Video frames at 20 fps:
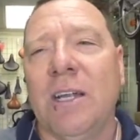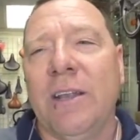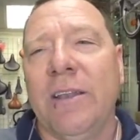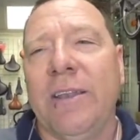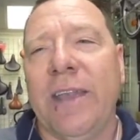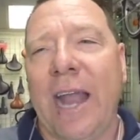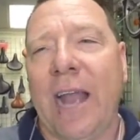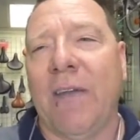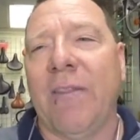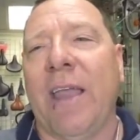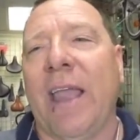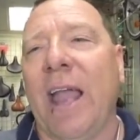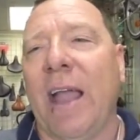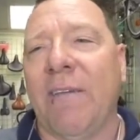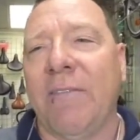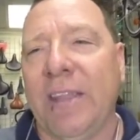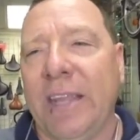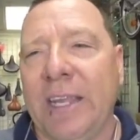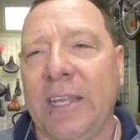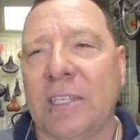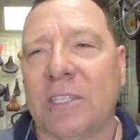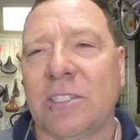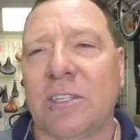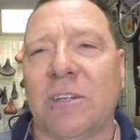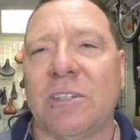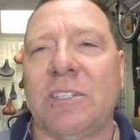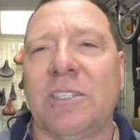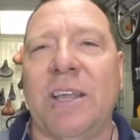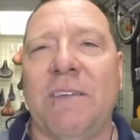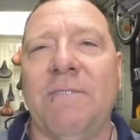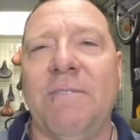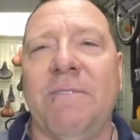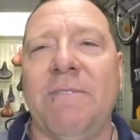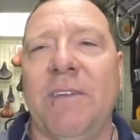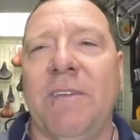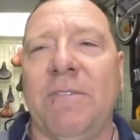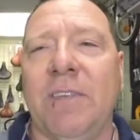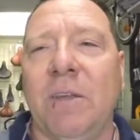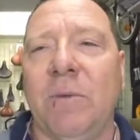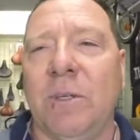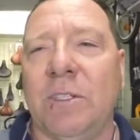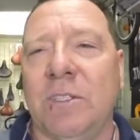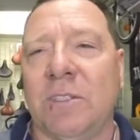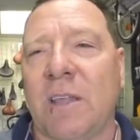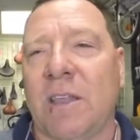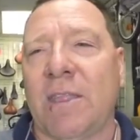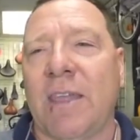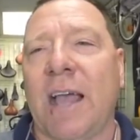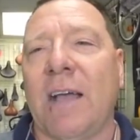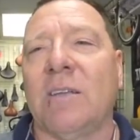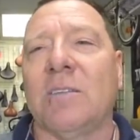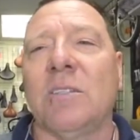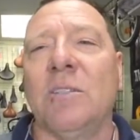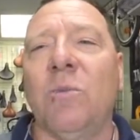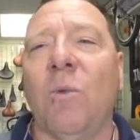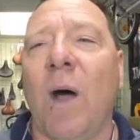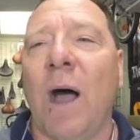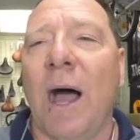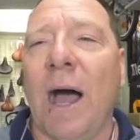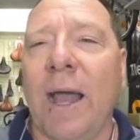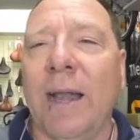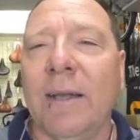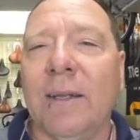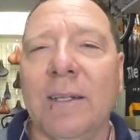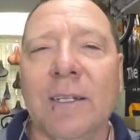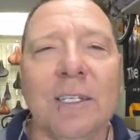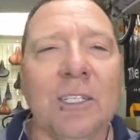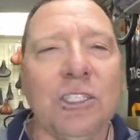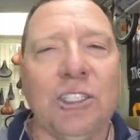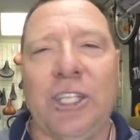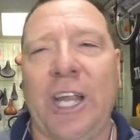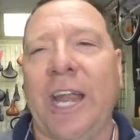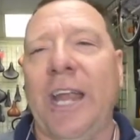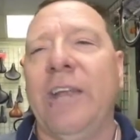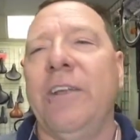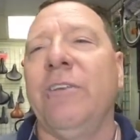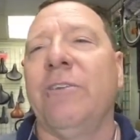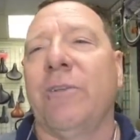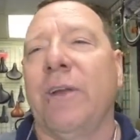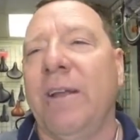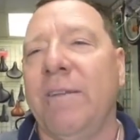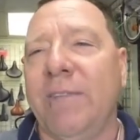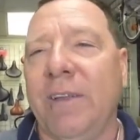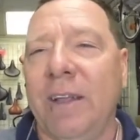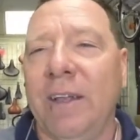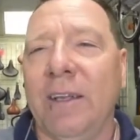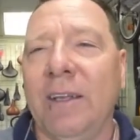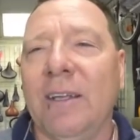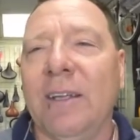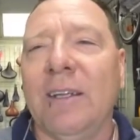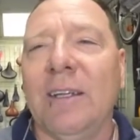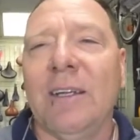Now they have the ESR 750, which is a 1,000-watt, chain-driven,